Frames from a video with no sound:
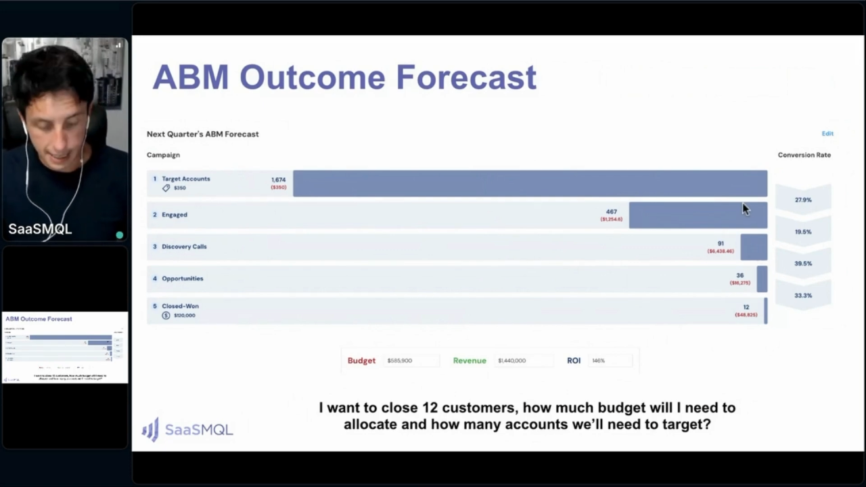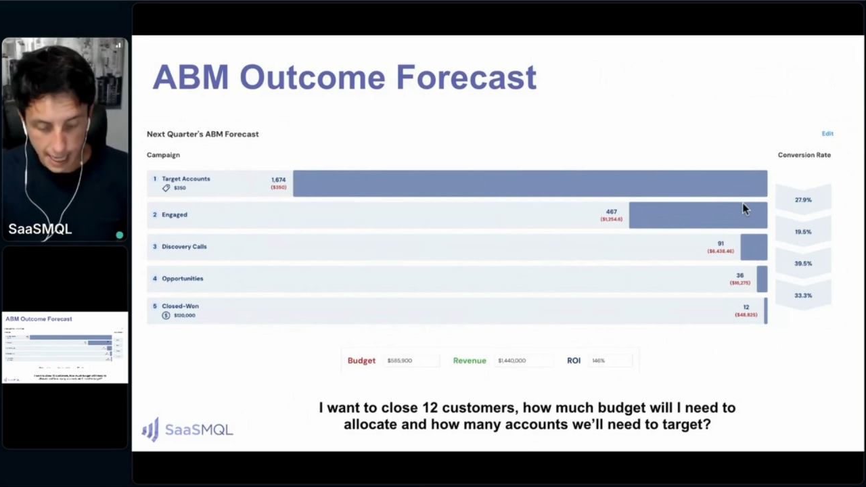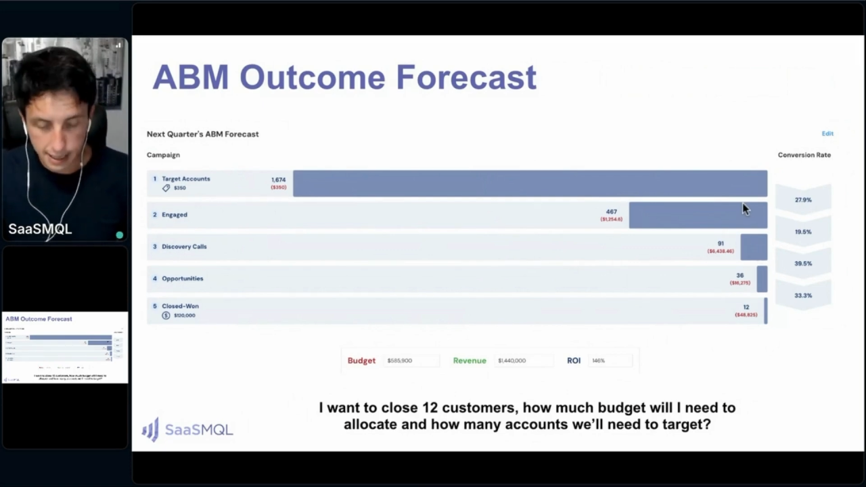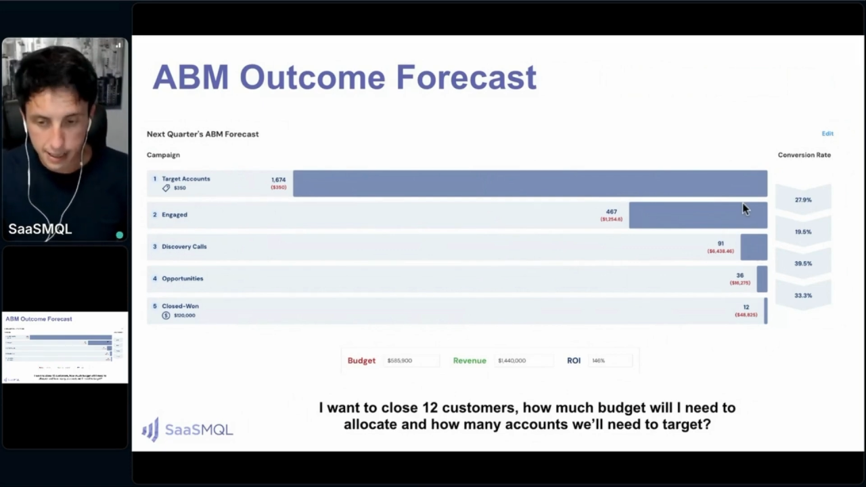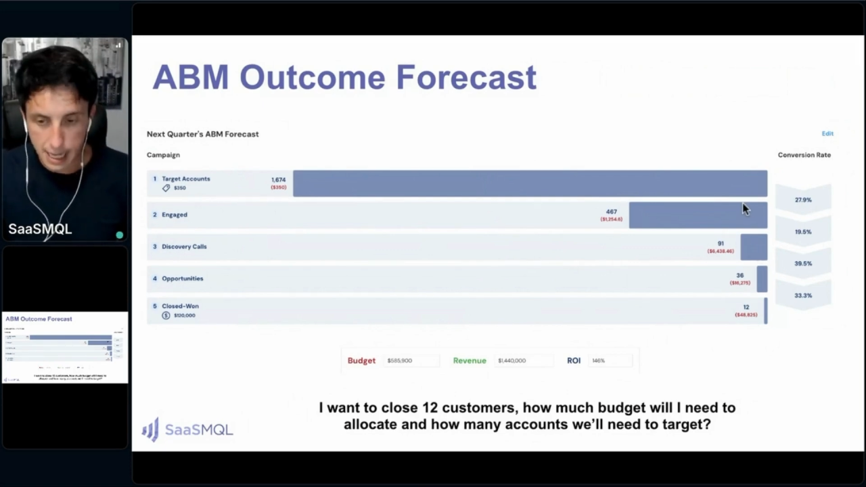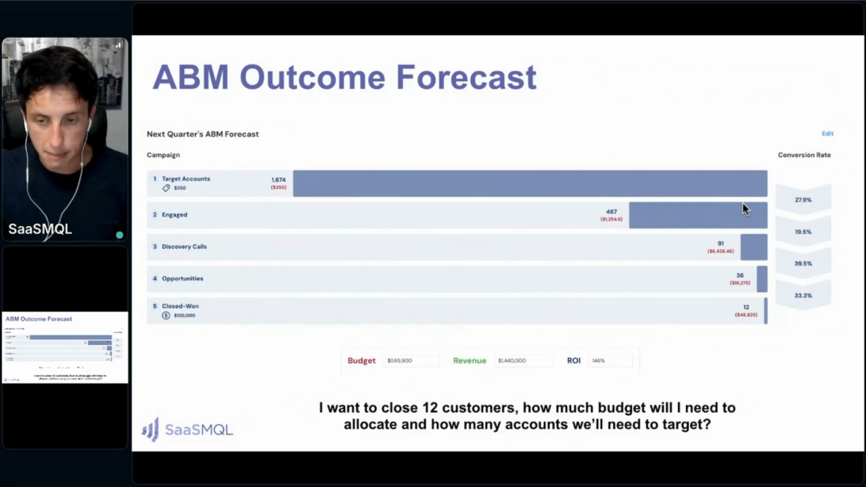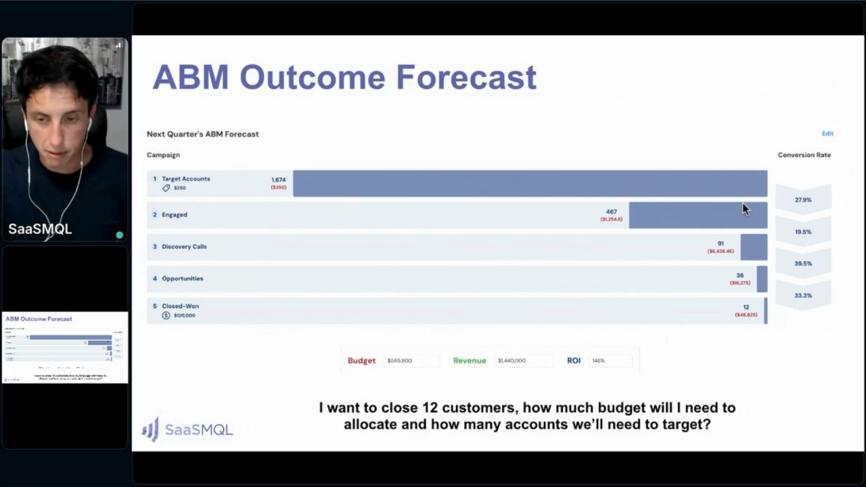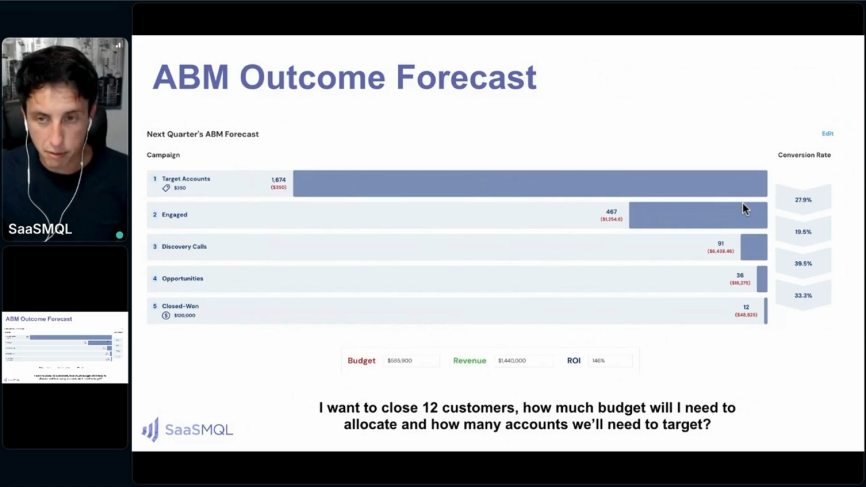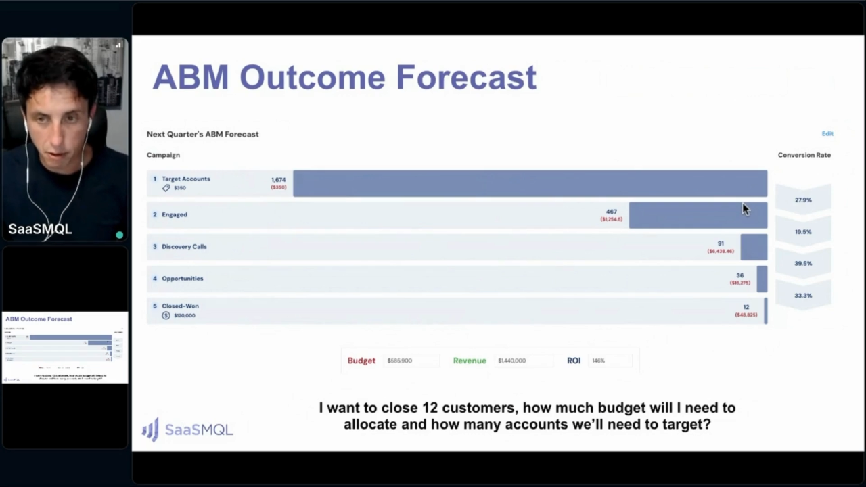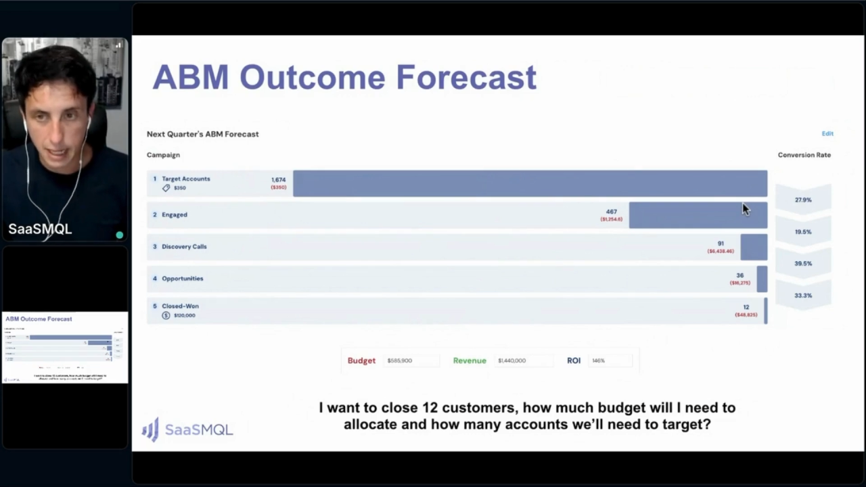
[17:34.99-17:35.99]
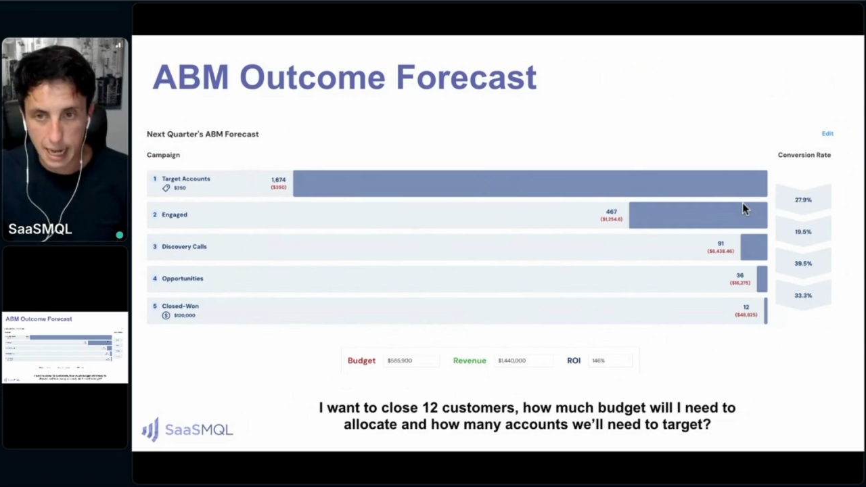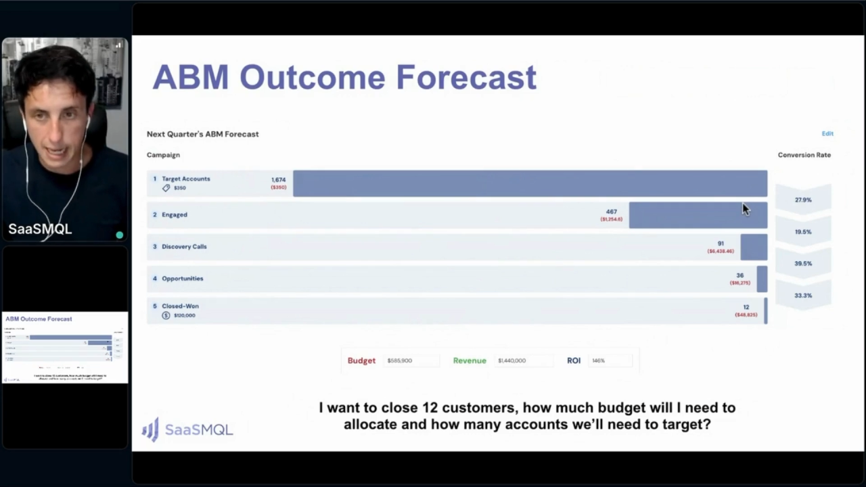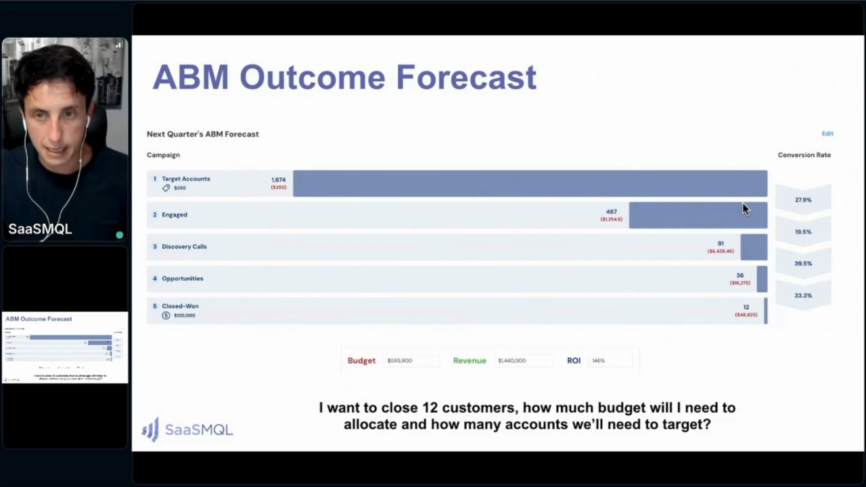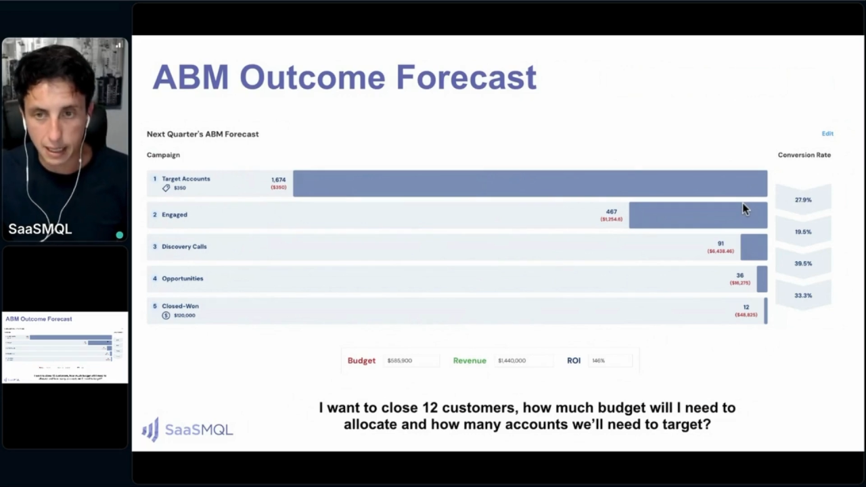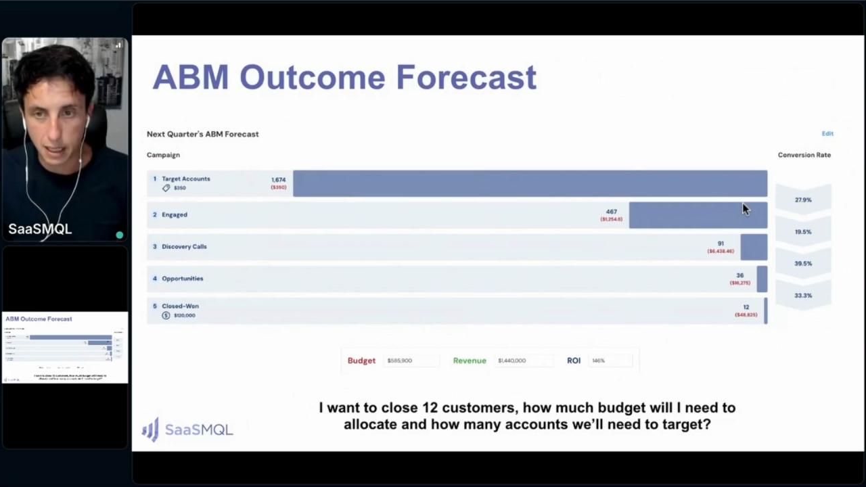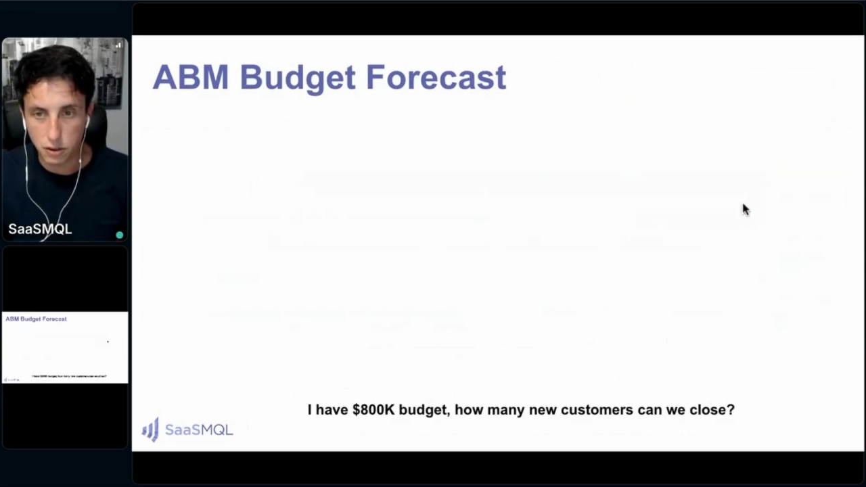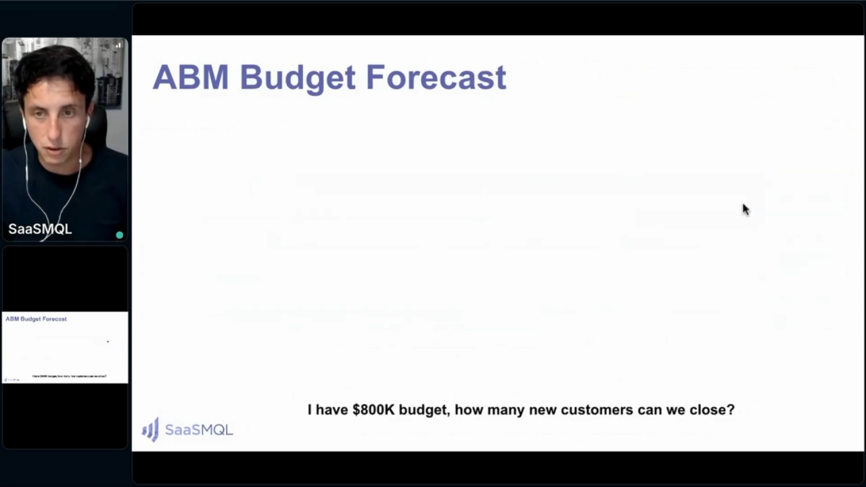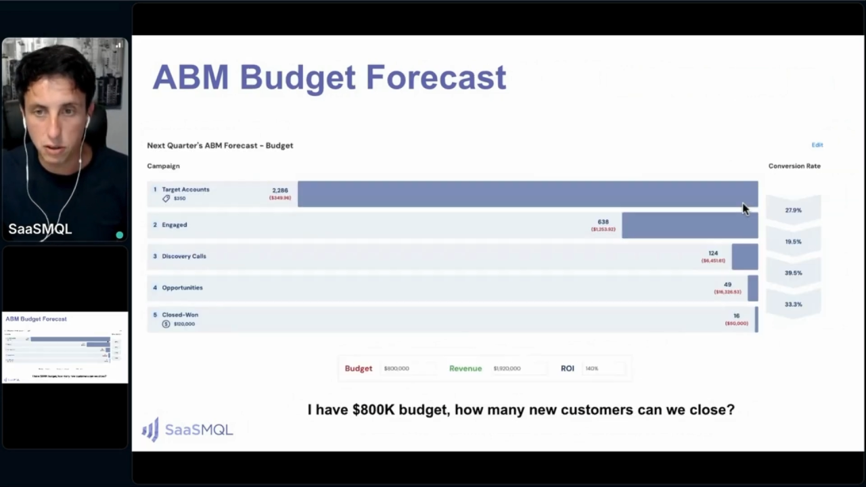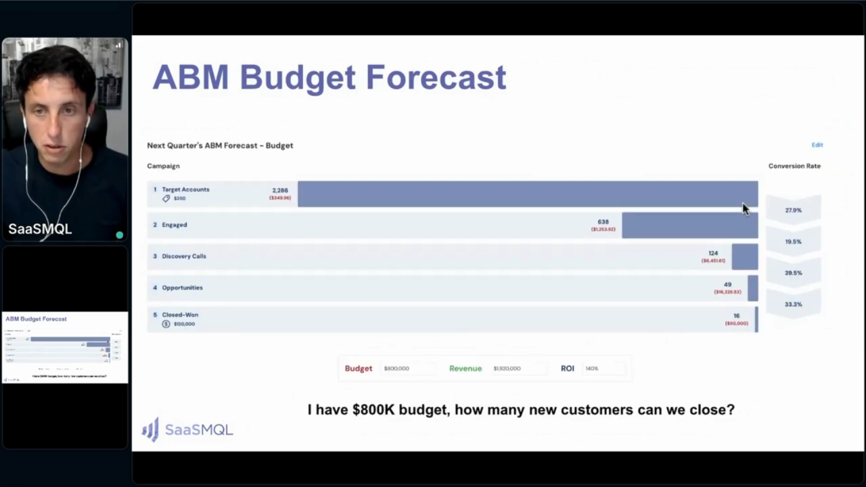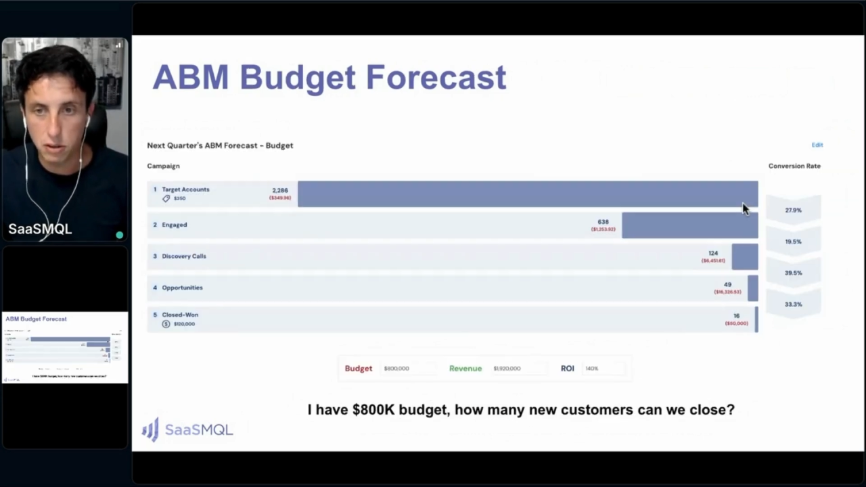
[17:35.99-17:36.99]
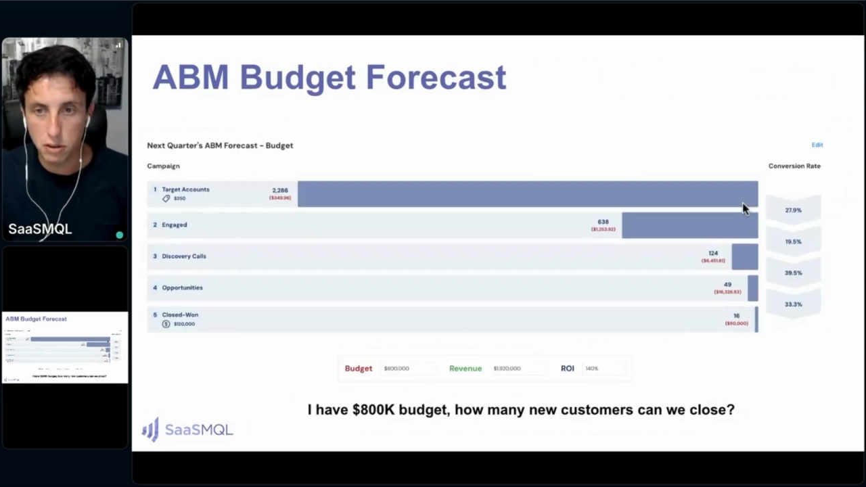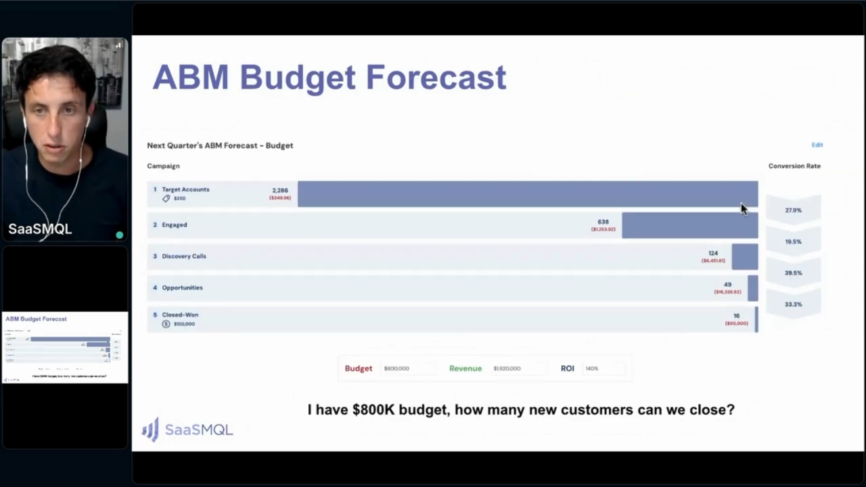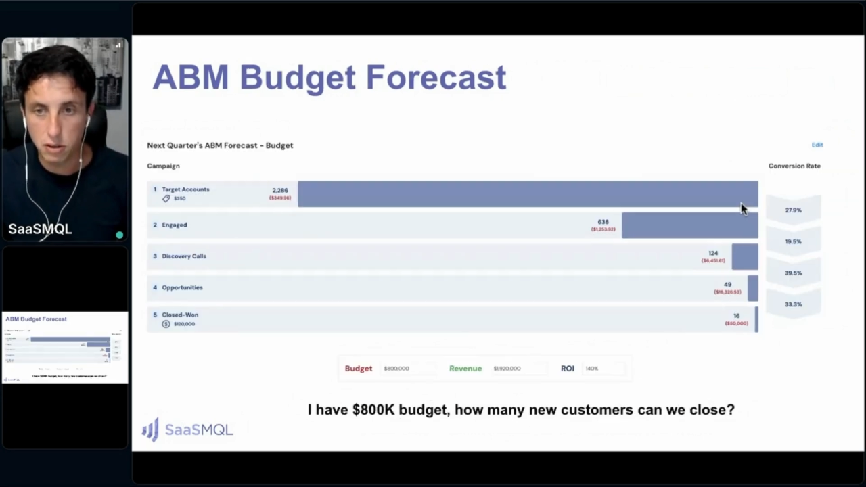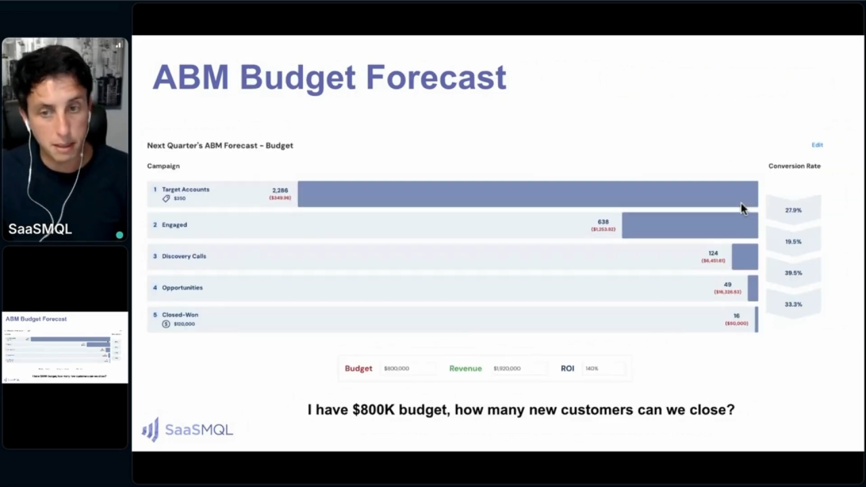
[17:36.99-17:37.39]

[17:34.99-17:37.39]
Another type of forecast I can do